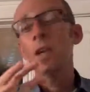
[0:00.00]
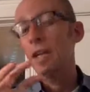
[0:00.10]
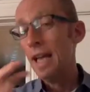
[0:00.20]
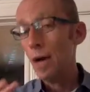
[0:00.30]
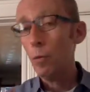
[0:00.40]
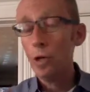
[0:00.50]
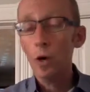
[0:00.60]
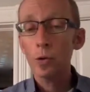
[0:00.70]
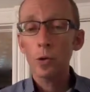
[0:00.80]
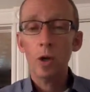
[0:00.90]
Now, we
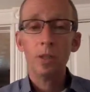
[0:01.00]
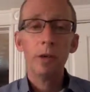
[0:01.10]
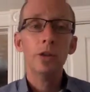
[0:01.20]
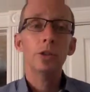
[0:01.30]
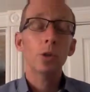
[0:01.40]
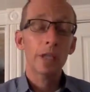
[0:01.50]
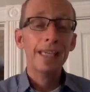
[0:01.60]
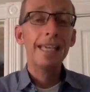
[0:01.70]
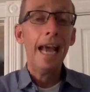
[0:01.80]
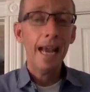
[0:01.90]
also talked about your
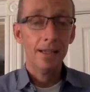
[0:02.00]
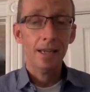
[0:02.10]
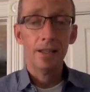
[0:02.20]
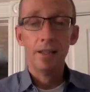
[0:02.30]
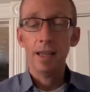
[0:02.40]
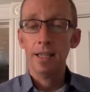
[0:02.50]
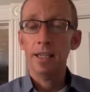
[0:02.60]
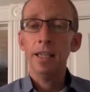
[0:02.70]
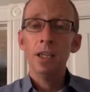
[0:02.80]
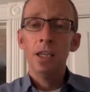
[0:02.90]
key assets that
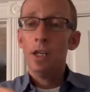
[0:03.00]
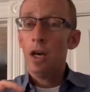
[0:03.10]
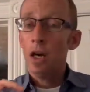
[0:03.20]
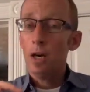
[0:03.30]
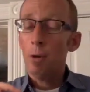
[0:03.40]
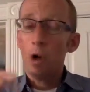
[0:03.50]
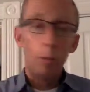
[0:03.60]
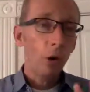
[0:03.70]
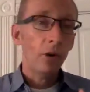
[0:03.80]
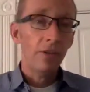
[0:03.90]
are a
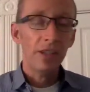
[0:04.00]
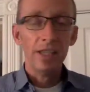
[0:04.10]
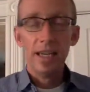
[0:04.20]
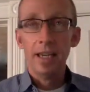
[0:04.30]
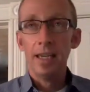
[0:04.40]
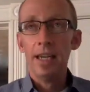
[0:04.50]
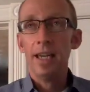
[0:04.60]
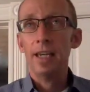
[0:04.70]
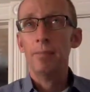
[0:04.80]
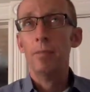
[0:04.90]
part of this, and
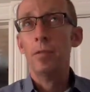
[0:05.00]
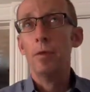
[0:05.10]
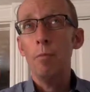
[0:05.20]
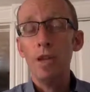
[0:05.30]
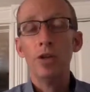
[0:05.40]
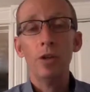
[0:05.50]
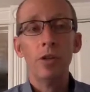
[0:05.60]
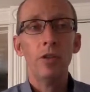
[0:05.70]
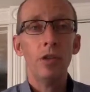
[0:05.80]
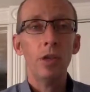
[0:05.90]
I
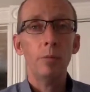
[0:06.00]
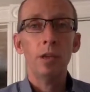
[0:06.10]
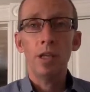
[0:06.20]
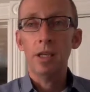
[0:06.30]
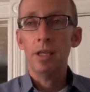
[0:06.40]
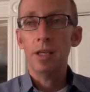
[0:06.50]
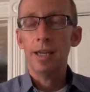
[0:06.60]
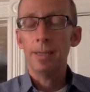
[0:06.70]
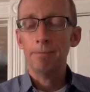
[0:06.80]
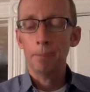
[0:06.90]
mentioned the
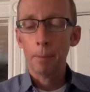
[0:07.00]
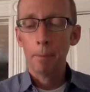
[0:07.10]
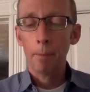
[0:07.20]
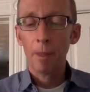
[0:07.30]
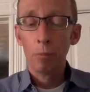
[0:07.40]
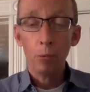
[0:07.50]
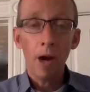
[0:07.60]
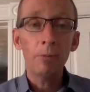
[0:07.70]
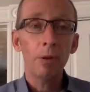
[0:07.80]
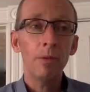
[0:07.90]

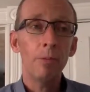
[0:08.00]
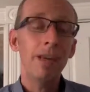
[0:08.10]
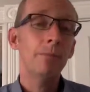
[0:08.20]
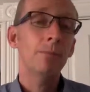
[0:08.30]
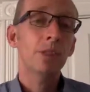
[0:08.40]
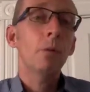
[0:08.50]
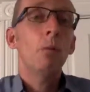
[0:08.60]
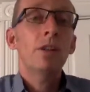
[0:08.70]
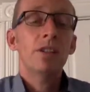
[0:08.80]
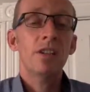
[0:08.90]
problem that many small
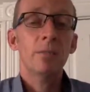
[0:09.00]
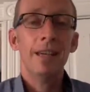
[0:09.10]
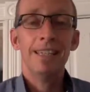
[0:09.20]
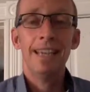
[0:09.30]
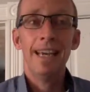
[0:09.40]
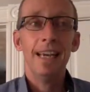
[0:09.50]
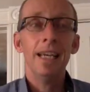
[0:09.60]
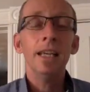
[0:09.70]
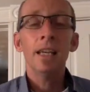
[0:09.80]
businesses make today,